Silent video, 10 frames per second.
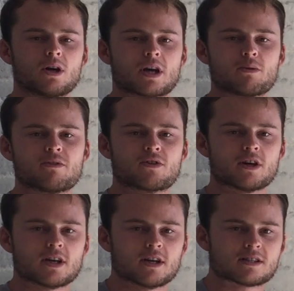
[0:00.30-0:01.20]
Okay, we've
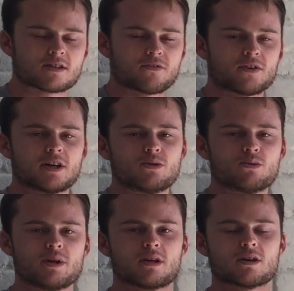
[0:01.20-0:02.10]
got it. It's the final
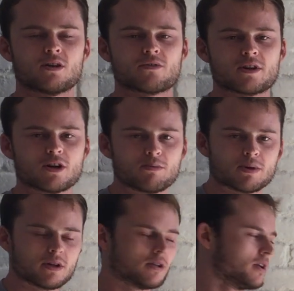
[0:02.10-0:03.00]
week of the
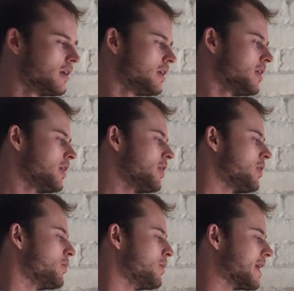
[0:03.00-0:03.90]
Open.
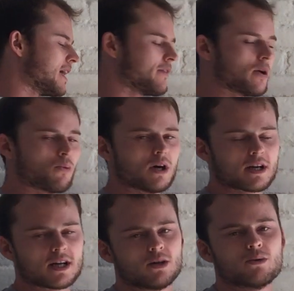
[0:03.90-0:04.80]
We have a
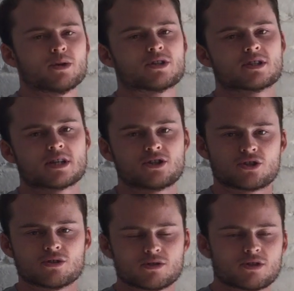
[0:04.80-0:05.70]
workout which is a
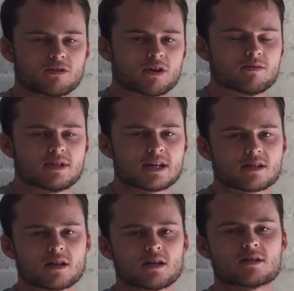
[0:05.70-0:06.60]
choose your own
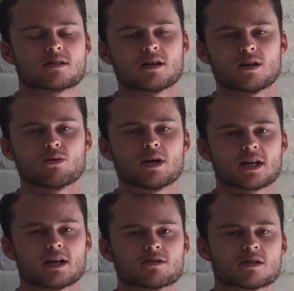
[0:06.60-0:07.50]
destiny style
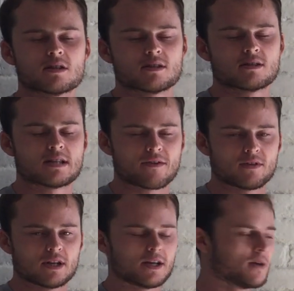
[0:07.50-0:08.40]
workout. So this is
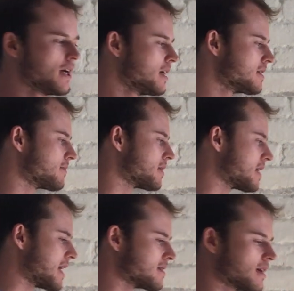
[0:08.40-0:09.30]
definitely something
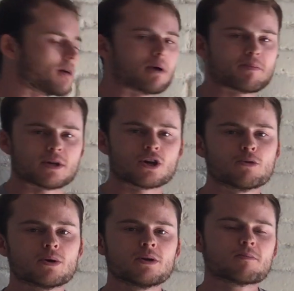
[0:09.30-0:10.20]
that hasn't come up in the
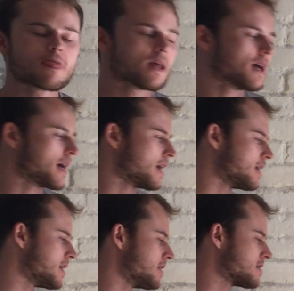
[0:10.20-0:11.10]
Open,
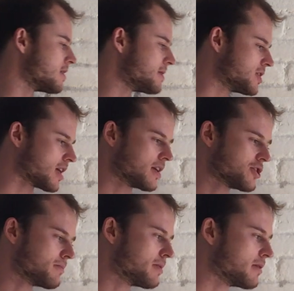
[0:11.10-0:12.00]
and it's going to be
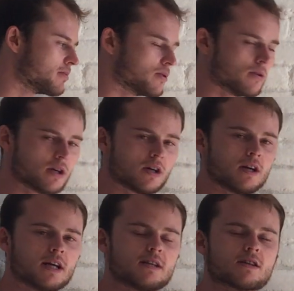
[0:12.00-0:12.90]
challenging people
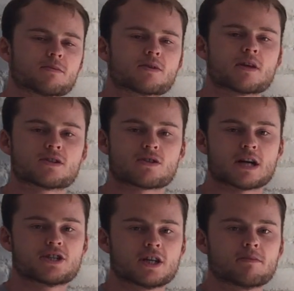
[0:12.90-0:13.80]
in terms of their
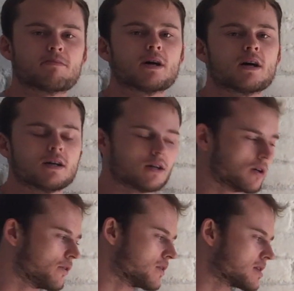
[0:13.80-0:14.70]
strategy, but
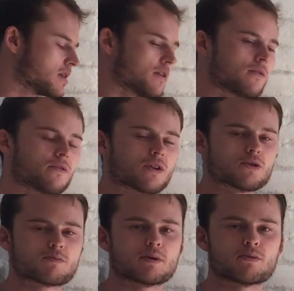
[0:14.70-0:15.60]
obviously for
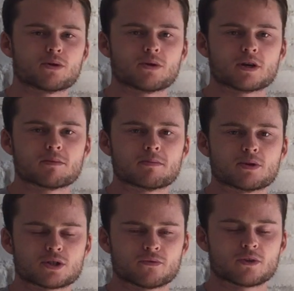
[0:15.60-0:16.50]
those people who are going to be
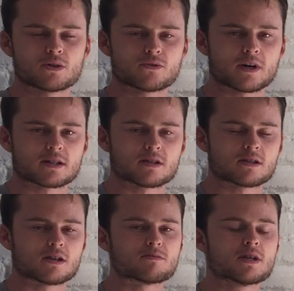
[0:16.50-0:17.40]
pushing for those faster
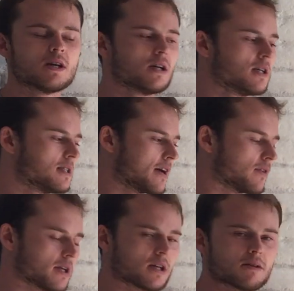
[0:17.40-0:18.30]
times,
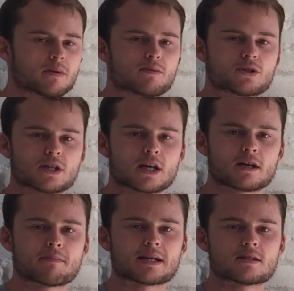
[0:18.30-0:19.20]
definitely going to be pushing their
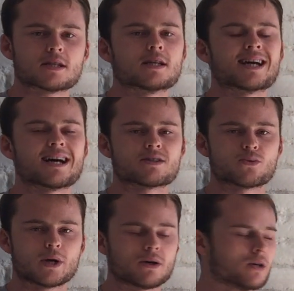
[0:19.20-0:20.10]
capacity as
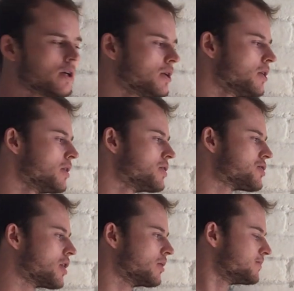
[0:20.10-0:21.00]
well.
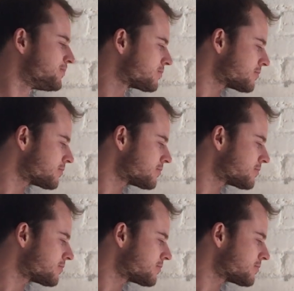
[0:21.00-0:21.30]
So